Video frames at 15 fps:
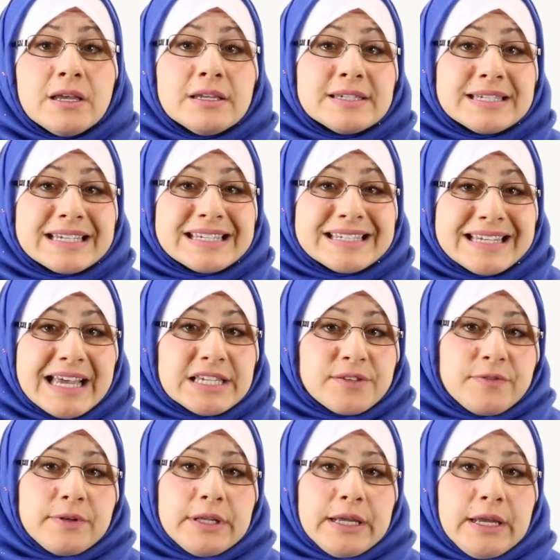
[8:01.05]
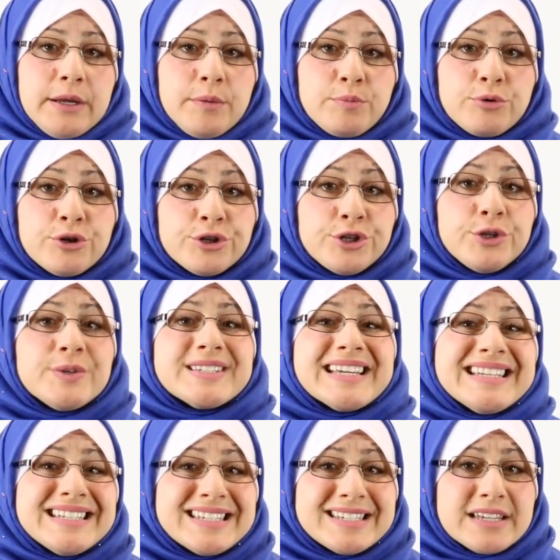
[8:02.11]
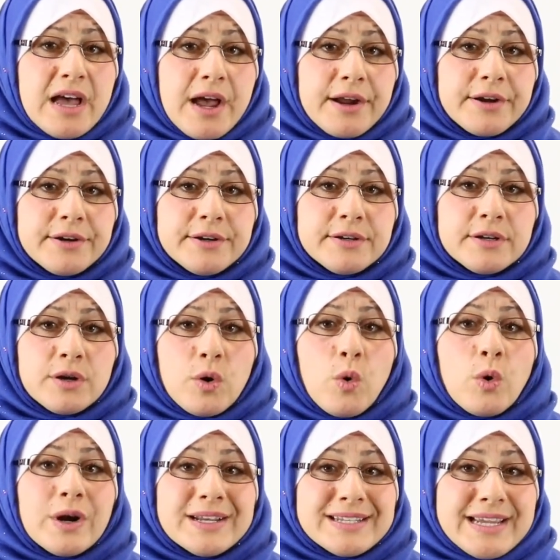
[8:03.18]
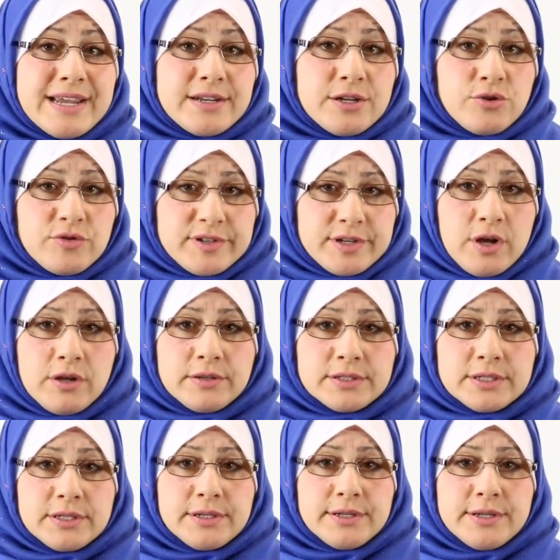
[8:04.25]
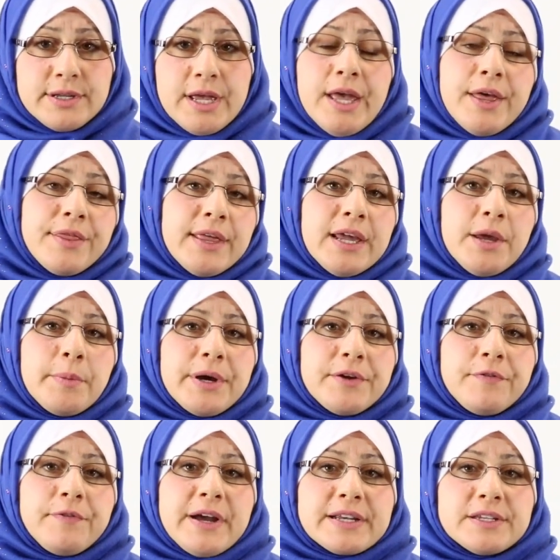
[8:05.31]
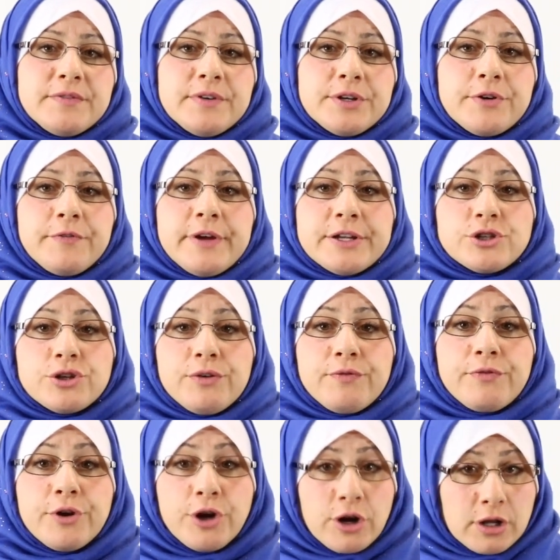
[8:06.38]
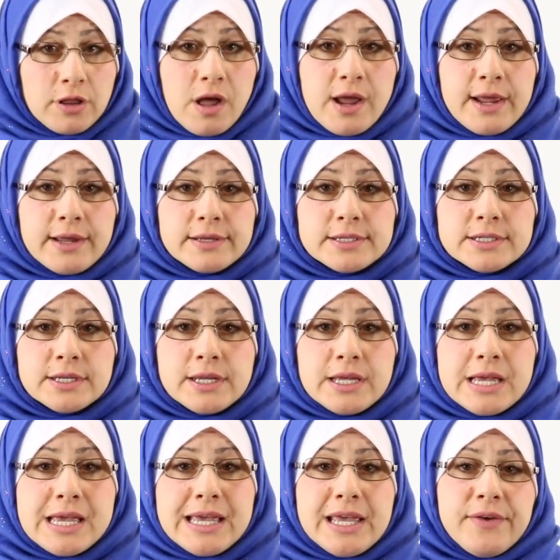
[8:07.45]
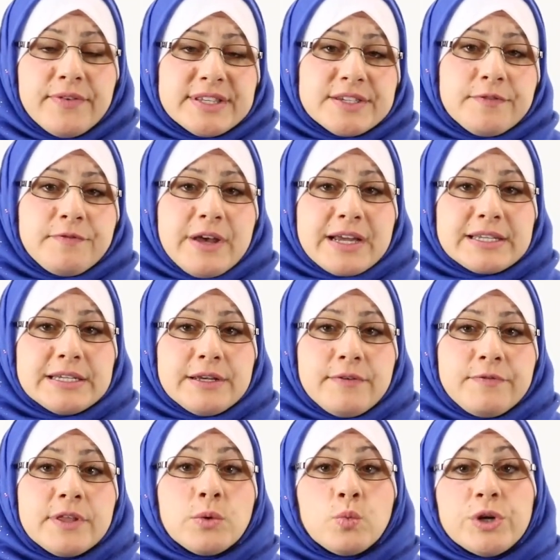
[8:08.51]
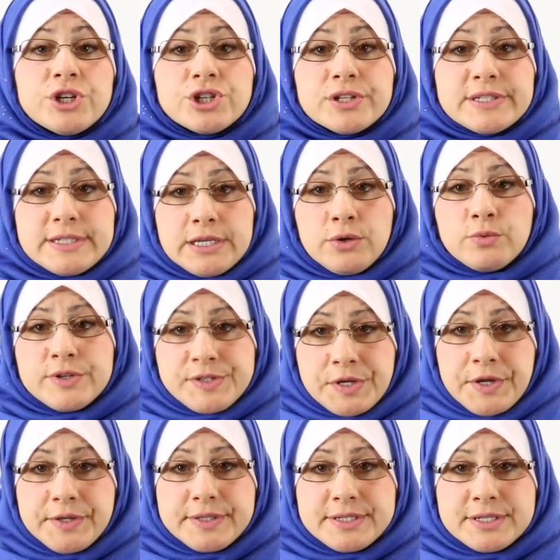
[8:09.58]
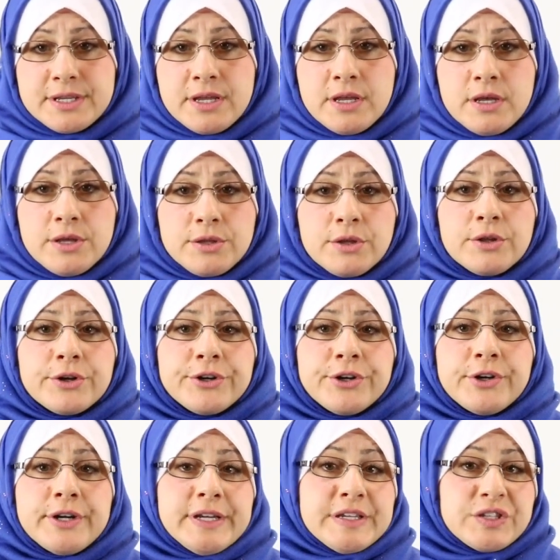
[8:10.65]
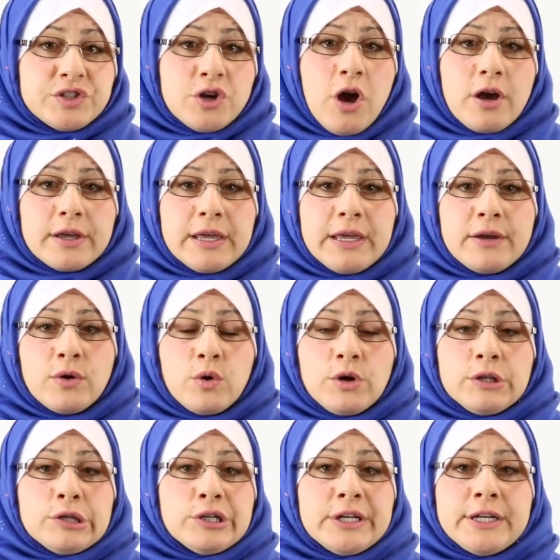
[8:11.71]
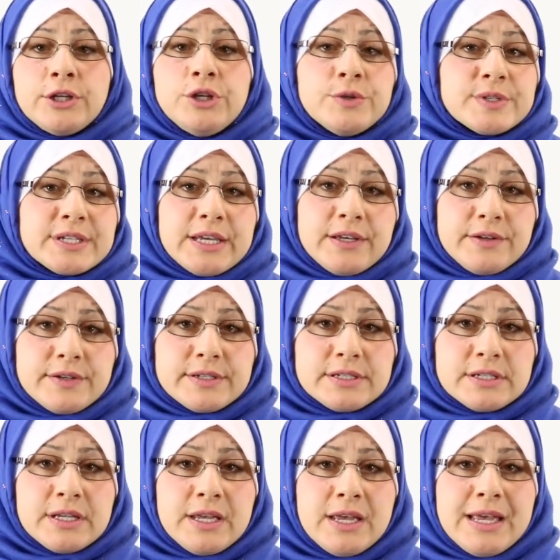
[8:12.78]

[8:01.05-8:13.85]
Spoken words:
successfully produce a desired or intended result. Think about effective intervention for your client. If it's effective, then we should see results. The learner is talking or learning new skills.